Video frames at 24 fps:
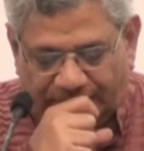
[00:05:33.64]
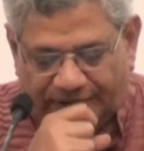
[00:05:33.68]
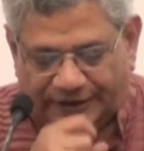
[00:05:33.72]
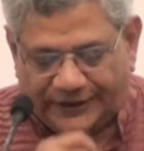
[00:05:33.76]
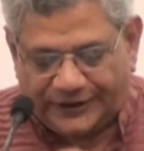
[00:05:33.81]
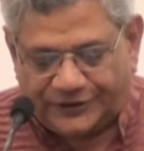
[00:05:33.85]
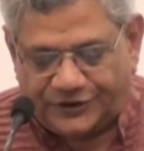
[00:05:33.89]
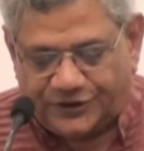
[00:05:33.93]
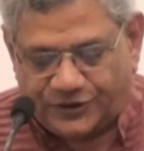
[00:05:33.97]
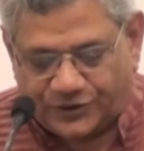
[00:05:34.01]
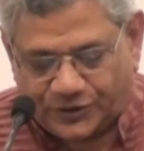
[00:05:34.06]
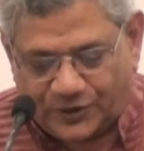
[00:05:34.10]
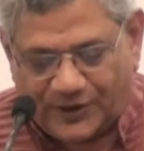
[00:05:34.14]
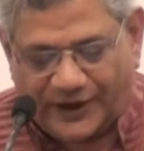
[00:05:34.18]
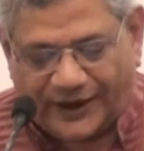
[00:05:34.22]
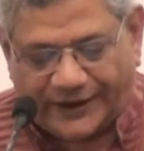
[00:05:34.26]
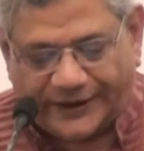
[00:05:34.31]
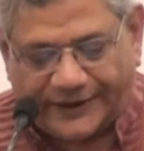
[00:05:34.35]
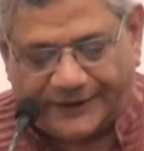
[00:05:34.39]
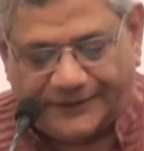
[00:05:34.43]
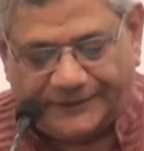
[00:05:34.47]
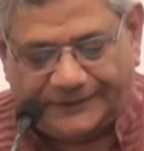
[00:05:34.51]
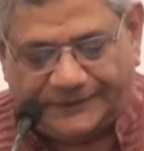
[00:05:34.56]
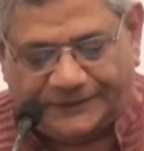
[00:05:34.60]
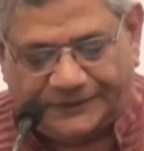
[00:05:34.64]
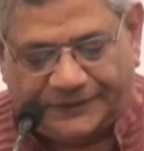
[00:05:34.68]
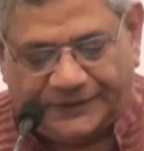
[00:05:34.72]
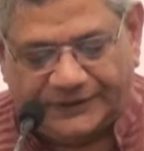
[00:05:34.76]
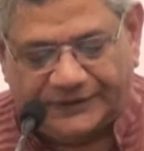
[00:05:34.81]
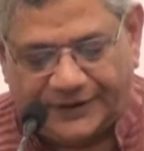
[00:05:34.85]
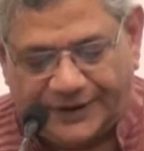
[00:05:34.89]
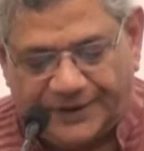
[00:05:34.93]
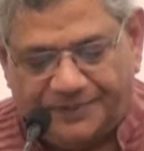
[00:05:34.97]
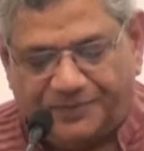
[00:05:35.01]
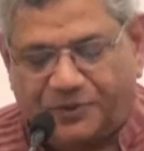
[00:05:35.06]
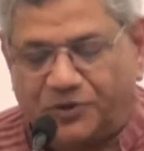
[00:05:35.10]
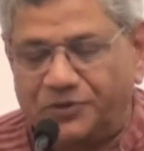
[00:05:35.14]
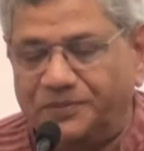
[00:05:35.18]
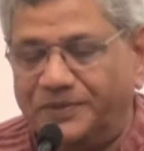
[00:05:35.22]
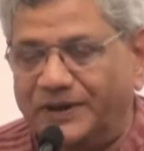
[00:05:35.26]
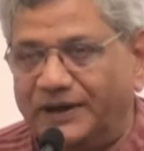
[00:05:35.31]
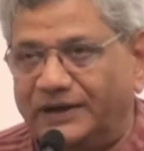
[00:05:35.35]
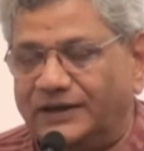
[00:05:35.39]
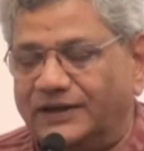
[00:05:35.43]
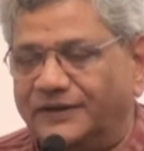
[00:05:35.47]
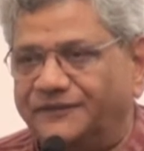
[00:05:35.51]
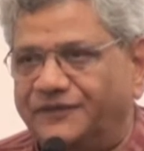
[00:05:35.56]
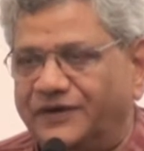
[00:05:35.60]
in July, the report
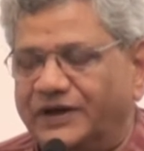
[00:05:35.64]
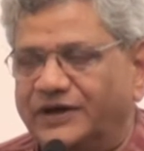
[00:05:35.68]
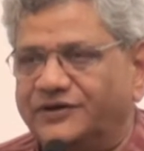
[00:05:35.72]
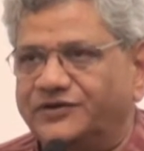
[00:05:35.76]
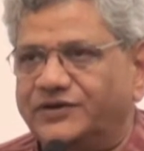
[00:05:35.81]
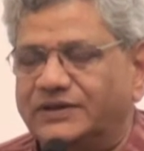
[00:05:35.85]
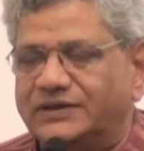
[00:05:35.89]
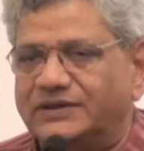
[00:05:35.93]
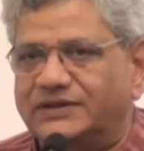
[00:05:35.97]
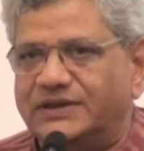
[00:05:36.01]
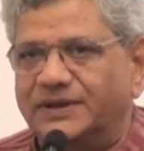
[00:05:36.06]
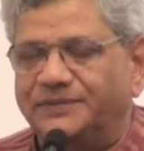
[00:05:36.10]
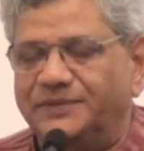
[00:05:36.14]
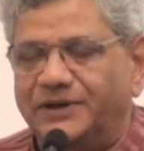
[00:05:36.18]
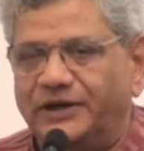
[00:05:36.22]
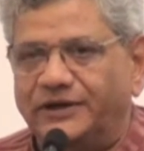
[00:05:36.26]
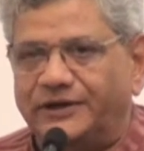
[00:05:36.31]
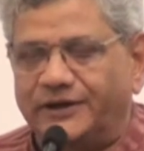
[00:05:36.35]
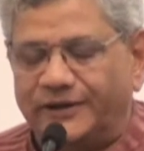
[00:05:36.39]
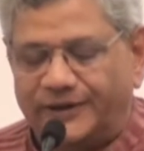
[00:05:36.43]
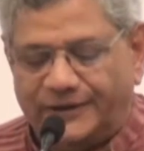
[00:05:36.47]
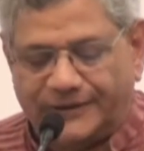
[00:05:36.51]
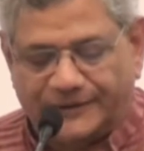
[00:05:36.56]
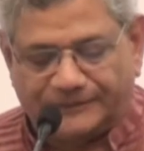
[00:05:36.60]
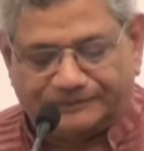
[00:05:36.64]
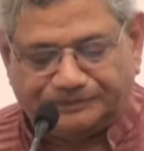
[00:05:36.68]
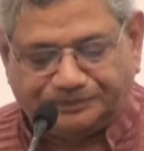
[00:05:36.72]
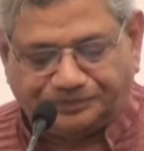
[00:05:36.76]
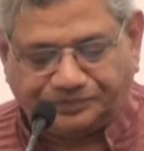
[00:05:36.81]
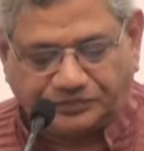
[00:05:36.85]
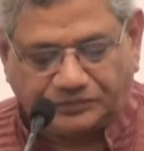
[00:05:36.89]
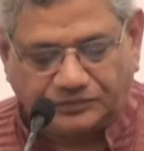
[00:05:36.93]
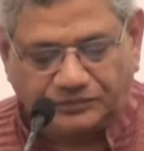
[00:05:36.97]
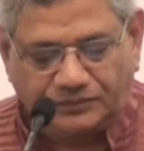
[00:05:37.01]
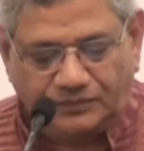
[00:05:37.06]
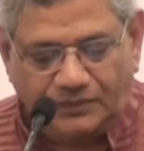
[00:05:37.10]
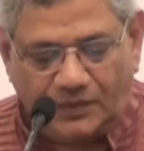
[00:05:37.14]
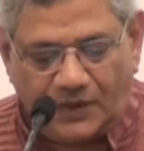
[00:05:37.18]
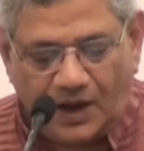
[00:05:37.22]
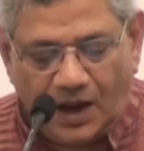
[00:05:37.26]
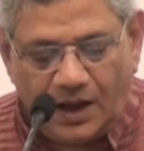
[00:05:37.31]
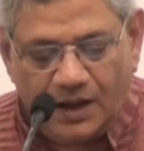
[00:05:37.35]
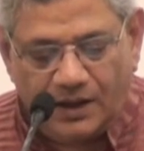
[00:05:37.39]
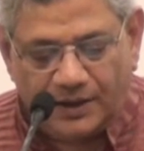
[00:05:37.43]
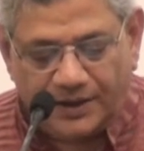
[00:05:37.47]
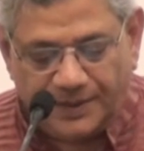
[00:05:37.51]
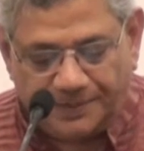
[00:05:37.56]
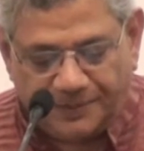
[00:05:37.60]
being the Financial Stability
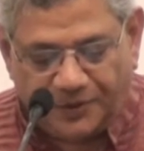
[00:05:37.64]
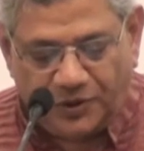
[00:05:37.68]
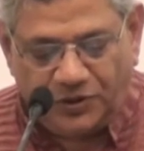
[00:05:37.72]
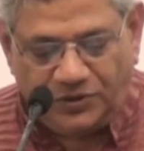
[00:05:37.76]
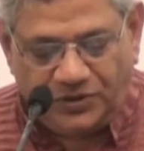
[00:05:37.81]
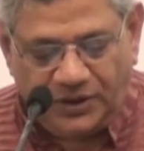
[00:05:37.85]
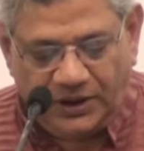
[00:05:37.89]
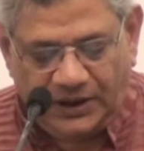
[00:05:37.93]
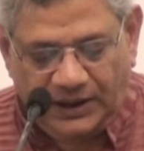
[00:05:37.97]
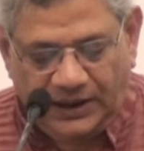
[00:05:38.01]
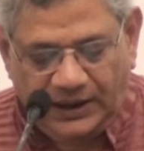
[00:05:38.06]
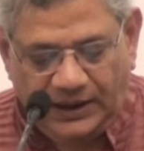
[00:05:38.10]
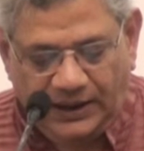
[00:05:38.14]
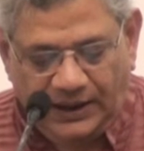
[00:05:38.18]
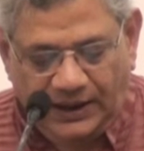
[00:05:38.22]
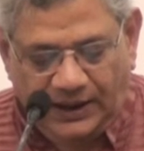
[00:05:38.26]
Report,